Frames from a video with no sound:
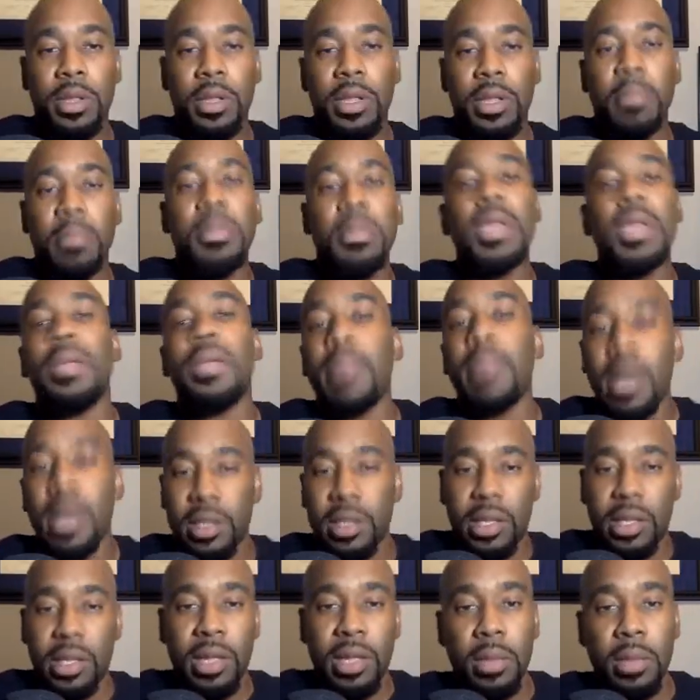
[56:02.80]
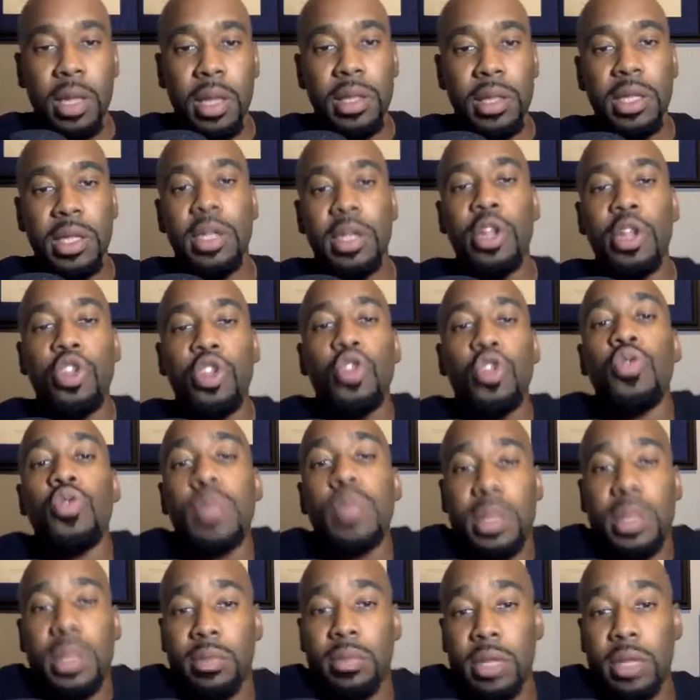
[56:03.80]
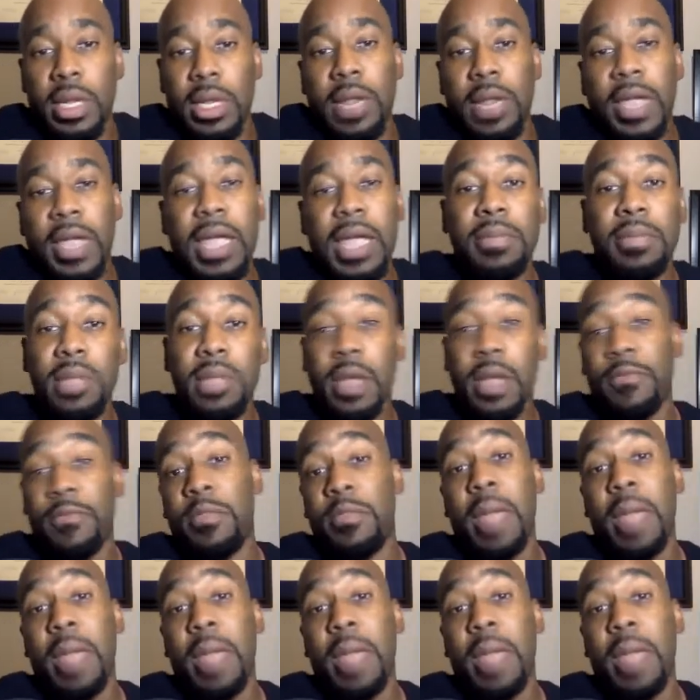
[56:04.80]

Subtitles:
then me and my teammates need to do something to keep that from